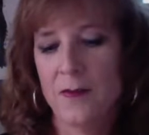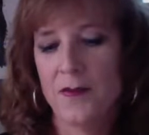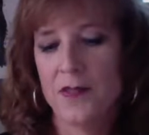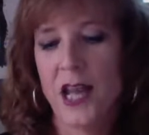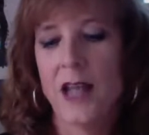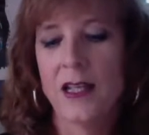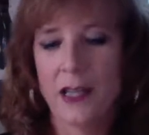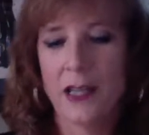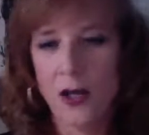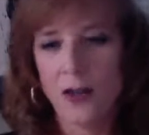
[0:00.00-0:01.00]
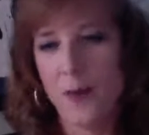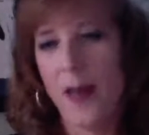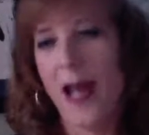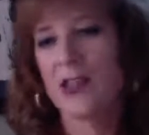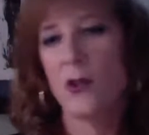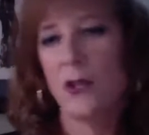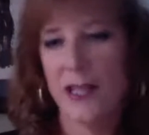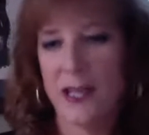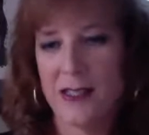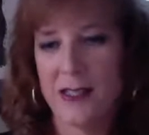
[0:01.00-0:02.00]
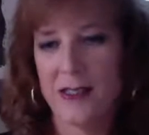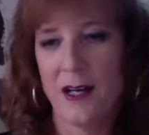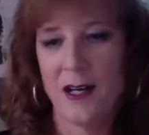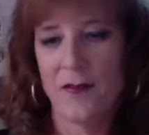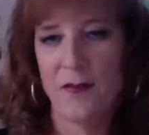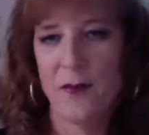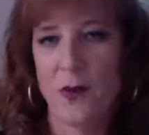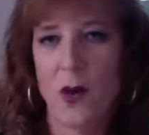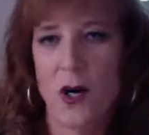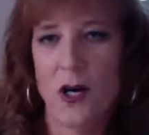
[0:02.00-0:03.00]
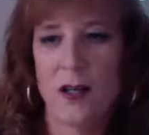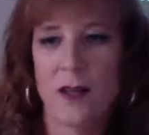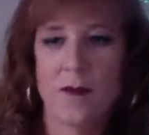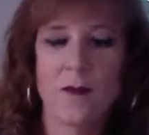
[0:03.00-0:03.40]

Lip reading: telling all of the backstory necessary for